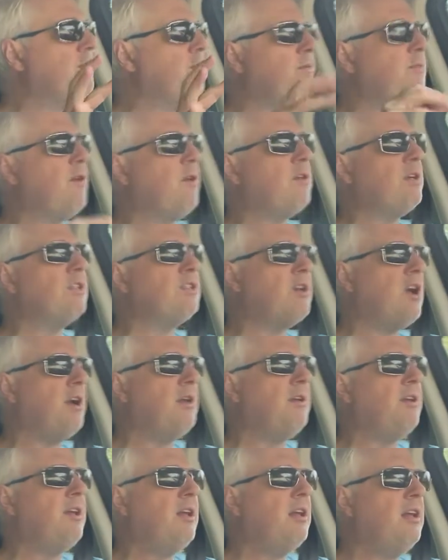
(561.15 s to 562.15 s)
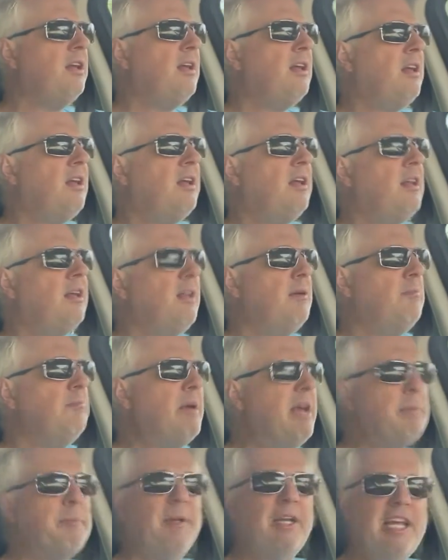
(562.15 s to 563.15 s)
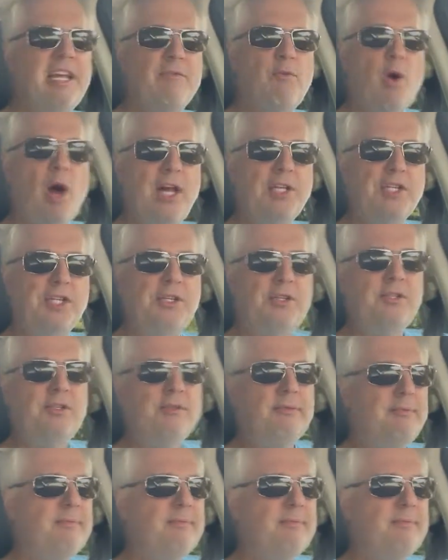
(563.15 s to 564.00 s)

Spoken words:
to focus on make-believe watches.